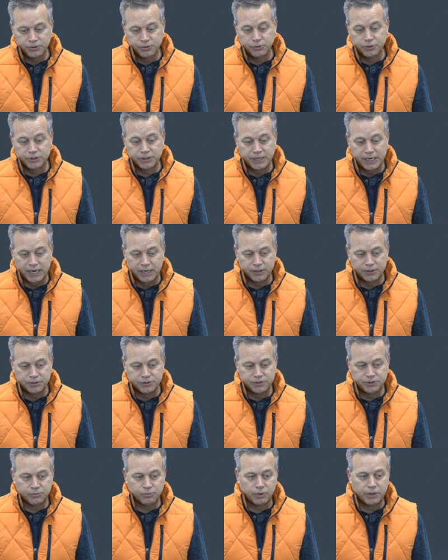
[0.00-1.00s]
2 in
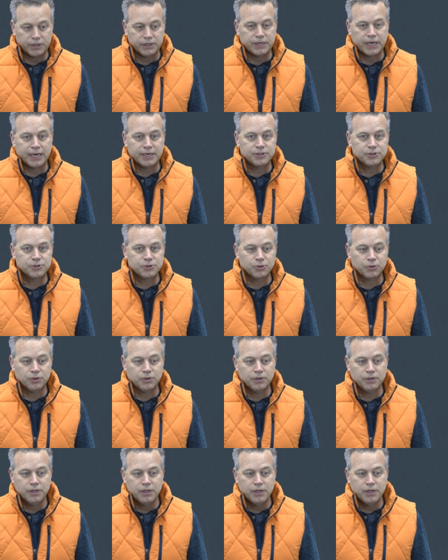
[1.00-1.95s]
college and 1 in high school.